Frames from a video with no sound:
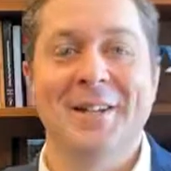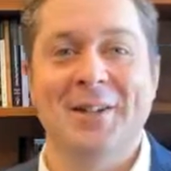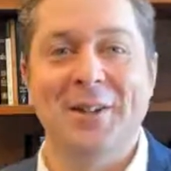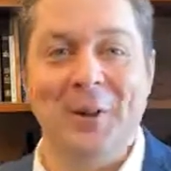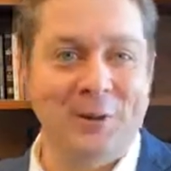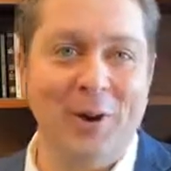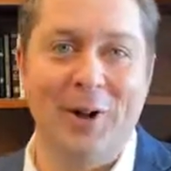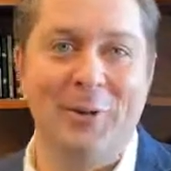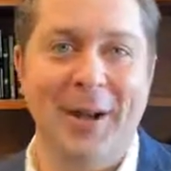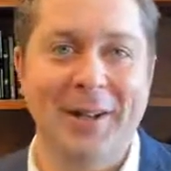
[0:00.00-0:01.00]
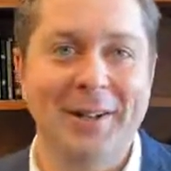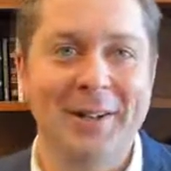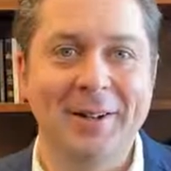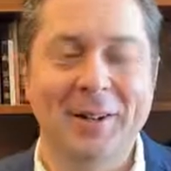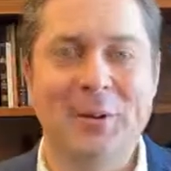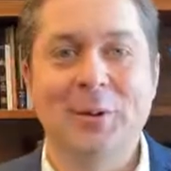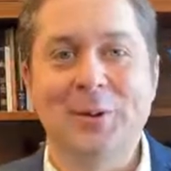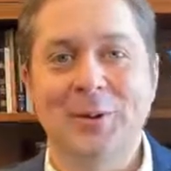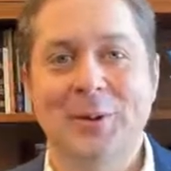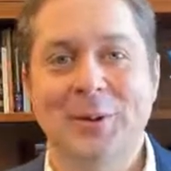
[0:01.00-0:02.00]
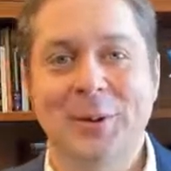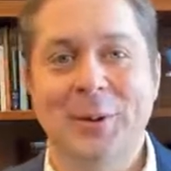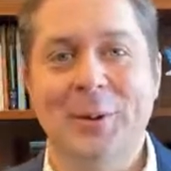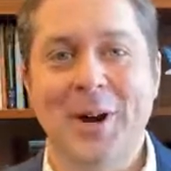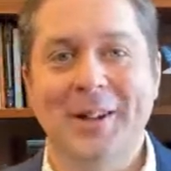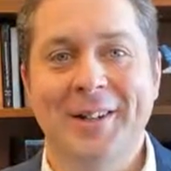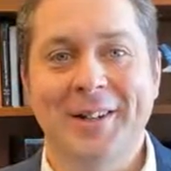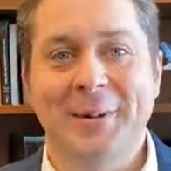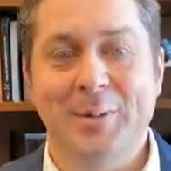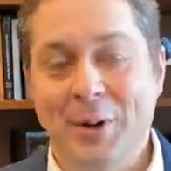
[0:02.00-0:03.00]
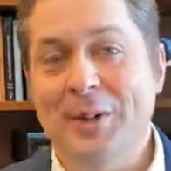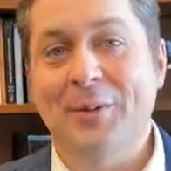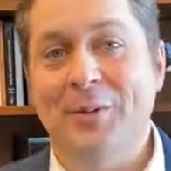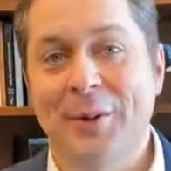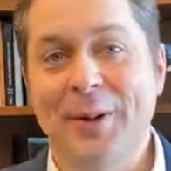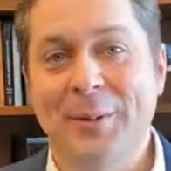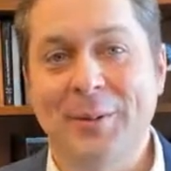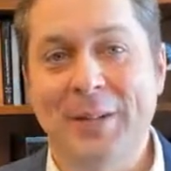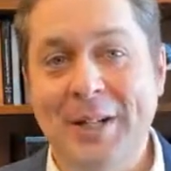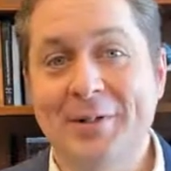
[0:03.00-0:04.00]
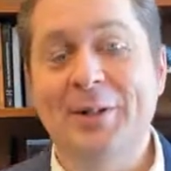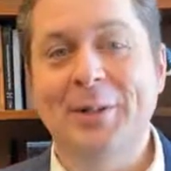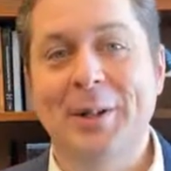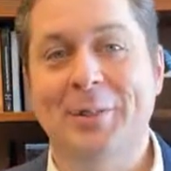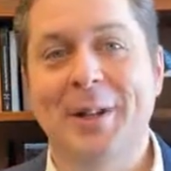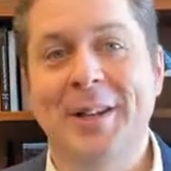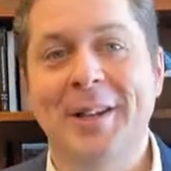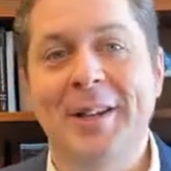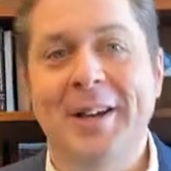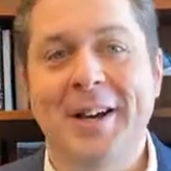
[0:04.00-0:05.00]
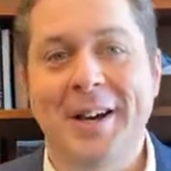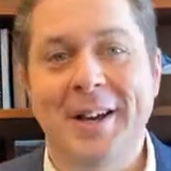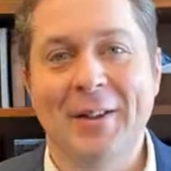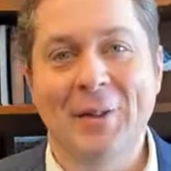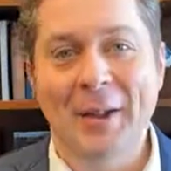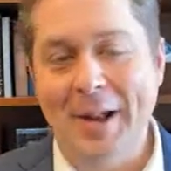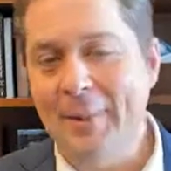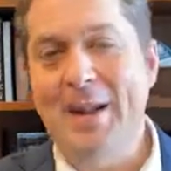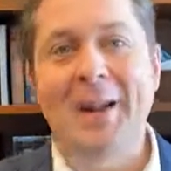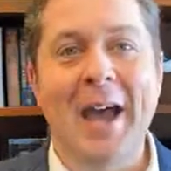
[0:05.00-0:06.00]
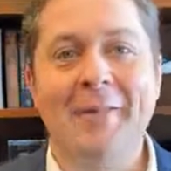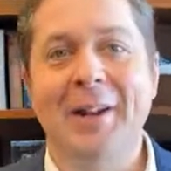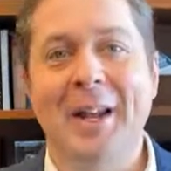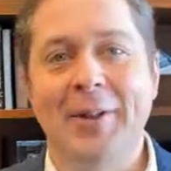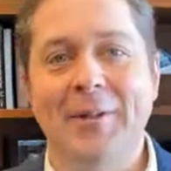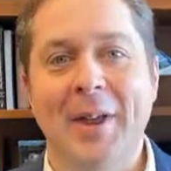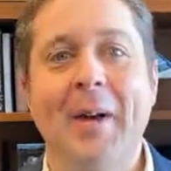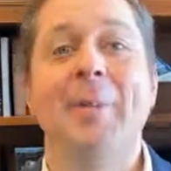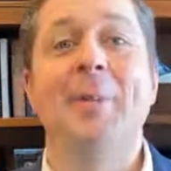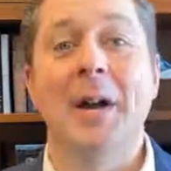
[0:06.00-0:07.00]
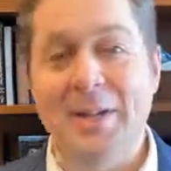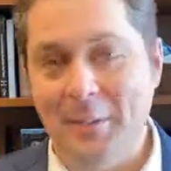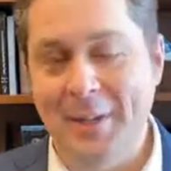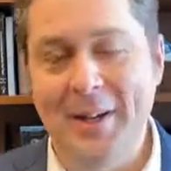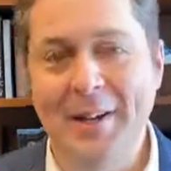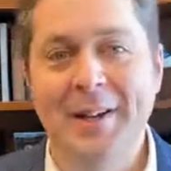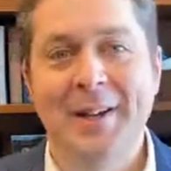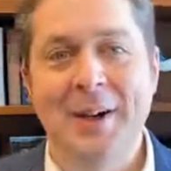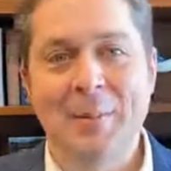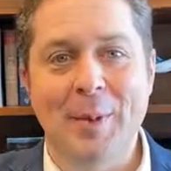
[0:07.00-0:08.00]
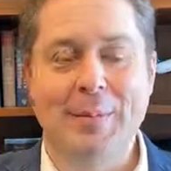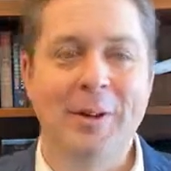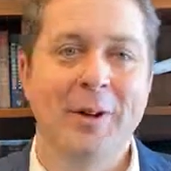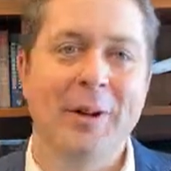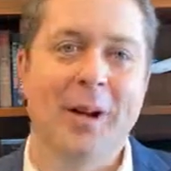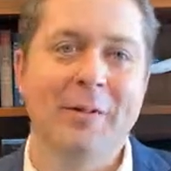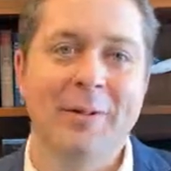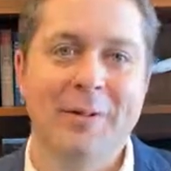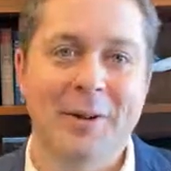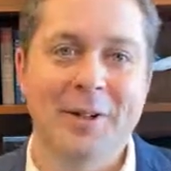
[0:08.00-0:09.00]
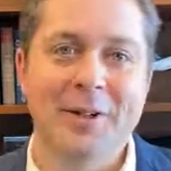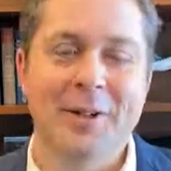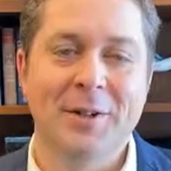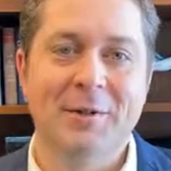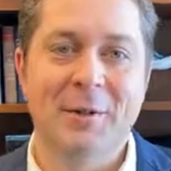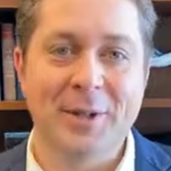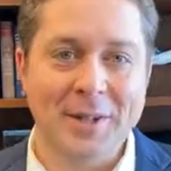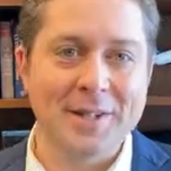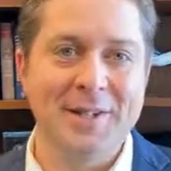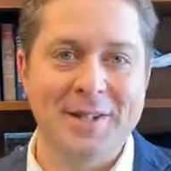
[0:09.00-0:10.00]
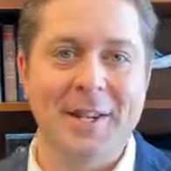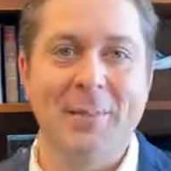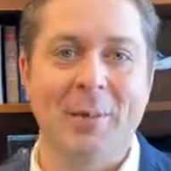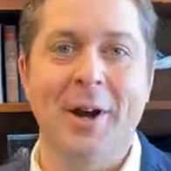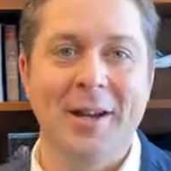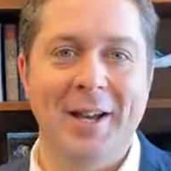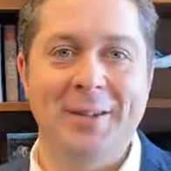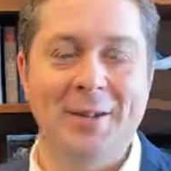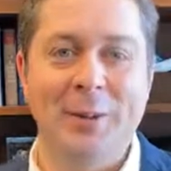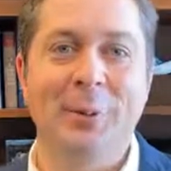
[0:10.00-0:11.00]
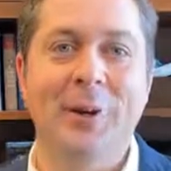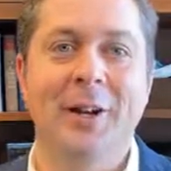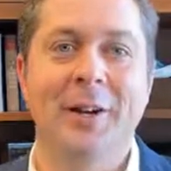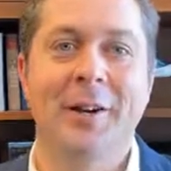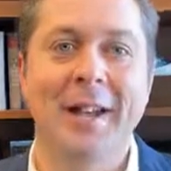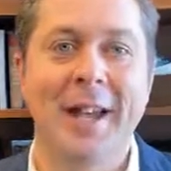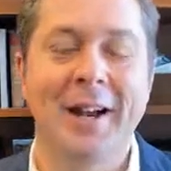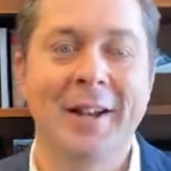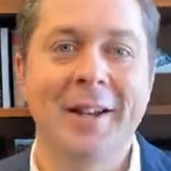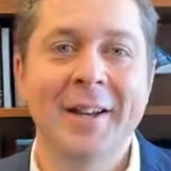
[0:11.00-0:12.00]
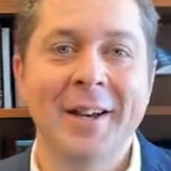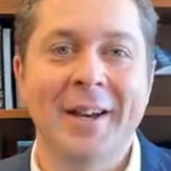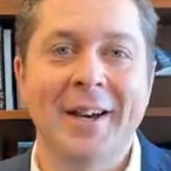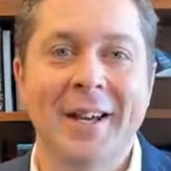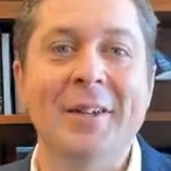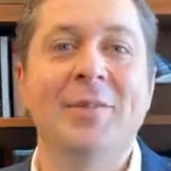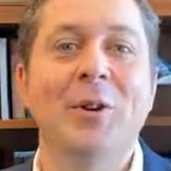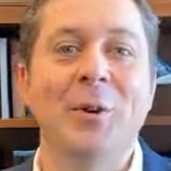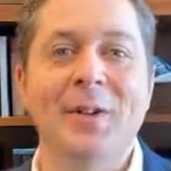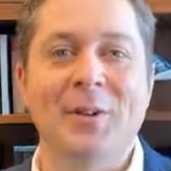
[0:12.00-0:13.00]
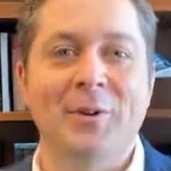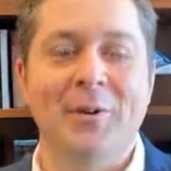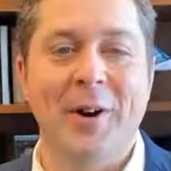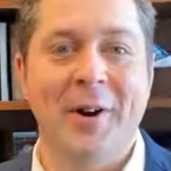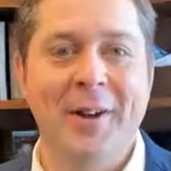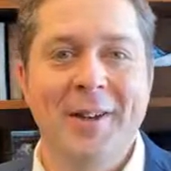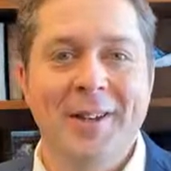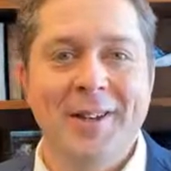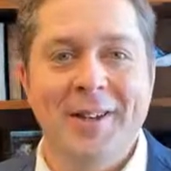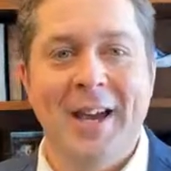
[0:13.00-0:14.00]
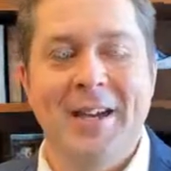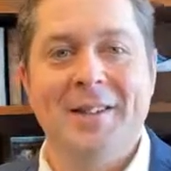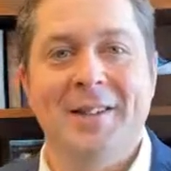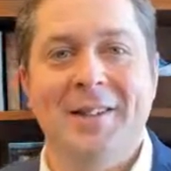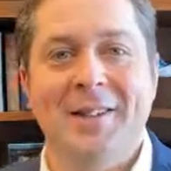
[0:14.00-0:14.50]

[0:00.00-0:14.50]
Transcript: to the far right, that those who want personal freedom and individual liberty, uh, anybody advocating for that must be a member of a fringe group. This is the state broadcaster at work here in Canada, uh, even going so far as